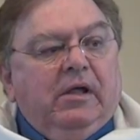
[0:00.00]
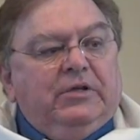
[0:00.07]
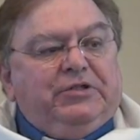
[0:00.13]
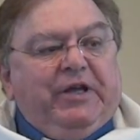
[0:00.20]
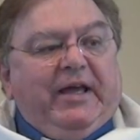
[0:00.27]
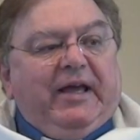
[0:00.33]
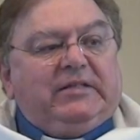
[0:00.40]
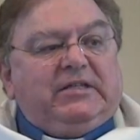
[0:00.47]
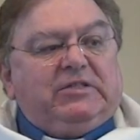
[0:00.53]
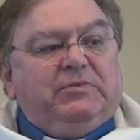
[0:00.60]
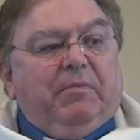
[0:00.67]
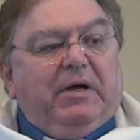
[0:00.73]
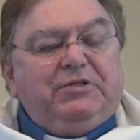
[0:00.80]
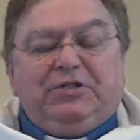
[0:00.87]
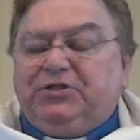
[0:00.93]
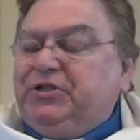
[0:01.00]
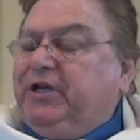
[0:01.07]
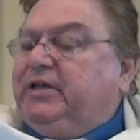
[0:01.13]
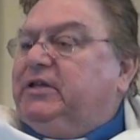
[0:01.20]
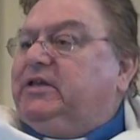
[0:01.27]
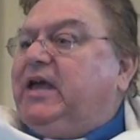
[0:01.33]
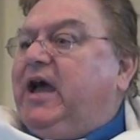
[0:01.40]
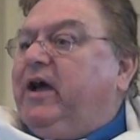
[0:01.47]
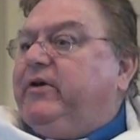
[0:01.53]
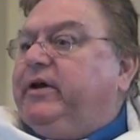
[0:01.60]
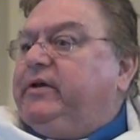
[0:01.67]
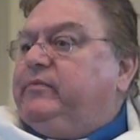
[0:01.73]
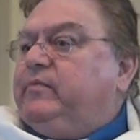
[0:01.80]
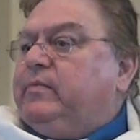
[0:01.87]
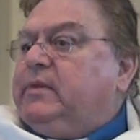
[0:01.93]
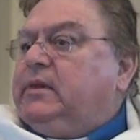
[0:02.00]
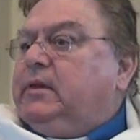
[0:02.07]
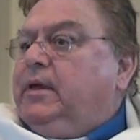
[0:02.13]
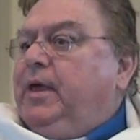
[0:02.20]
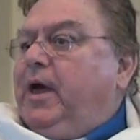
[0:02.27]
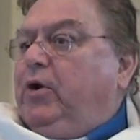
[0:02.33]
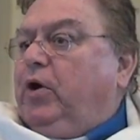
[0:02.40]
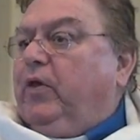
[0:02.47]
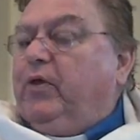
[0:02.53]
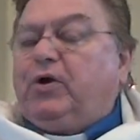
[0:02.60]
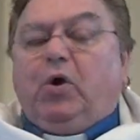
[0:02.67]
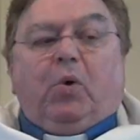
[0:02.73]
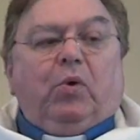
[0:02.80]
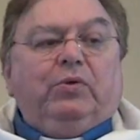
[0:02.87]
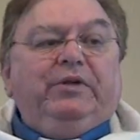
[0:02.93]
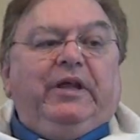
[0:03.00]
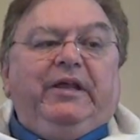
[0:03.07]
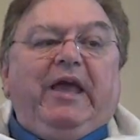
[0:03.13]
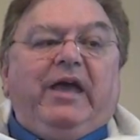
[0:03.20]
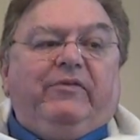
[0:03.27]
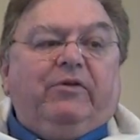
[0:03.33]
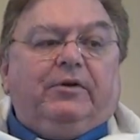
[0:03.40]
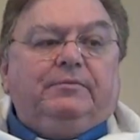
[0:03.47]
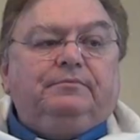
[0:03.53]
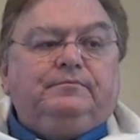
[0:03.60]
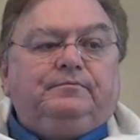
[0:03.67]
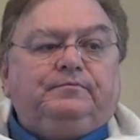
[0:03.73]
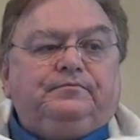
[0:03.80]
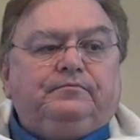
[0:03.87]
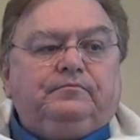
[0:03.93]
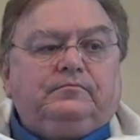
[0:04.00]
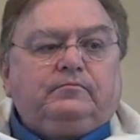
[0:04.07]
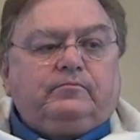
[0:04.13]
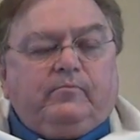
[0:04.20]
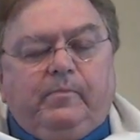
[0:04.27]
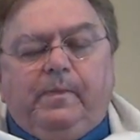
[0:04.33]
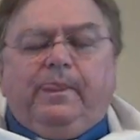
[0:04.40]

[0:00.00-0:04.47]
She gets as much as she can carry and all the gold he gave her.